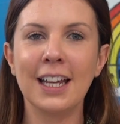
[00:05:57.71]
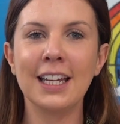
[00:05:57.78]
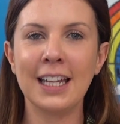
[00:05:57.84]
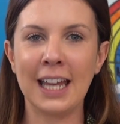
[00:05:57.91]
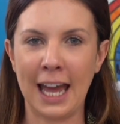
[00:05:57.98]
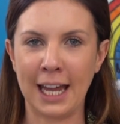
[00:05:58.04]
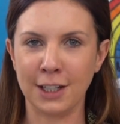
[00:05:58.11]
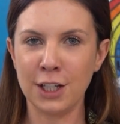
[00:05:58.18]

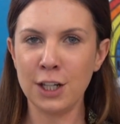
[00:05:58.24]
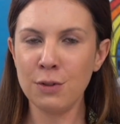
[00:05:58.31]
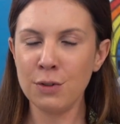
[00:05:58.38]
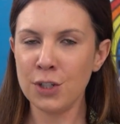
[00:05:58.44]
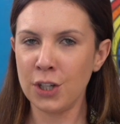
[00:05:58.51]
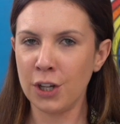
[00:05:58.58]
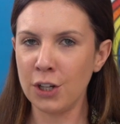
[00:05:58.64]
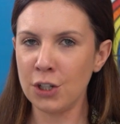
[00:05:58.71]
Can you
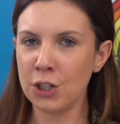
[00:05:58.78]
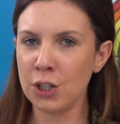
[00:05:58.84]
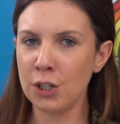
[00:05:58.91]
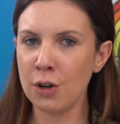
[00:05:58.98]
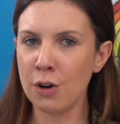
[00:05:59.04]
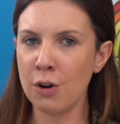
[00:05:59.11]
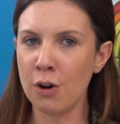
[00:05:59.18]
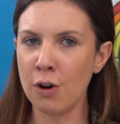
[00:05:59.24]
touch
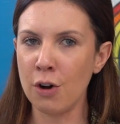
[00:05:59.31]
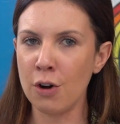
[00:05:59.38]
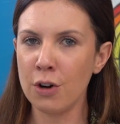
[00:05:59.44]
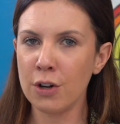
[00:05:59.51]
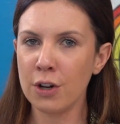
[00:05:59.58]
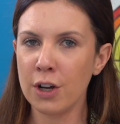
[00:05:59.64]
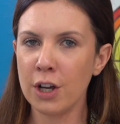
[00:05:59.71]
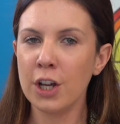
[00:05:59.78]
your
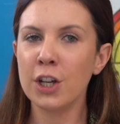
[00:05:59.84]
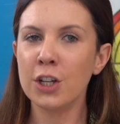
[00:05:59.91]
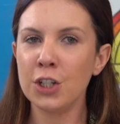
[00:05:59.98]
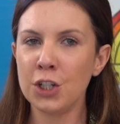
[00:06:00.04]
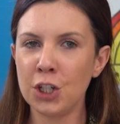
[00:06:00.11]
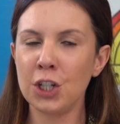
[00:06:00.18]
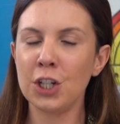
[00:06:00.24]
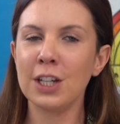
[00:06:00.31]

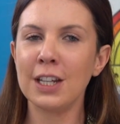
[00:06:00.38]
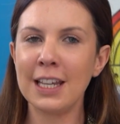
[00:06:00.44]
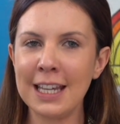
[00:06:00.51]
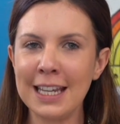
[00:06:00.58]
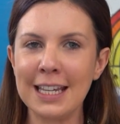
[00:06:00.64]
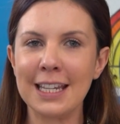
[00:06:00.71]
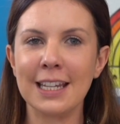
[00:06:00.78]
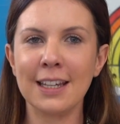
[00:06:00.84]

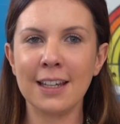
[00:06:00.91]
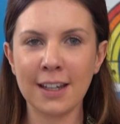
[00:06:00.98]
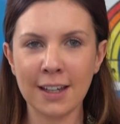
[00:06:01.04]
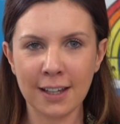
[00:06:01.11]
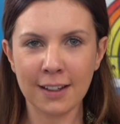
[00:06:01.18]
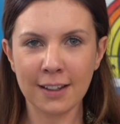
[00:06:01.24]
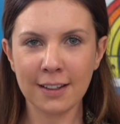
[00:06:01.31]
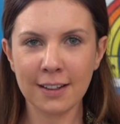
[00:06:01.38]

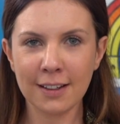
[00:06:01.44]
cheek?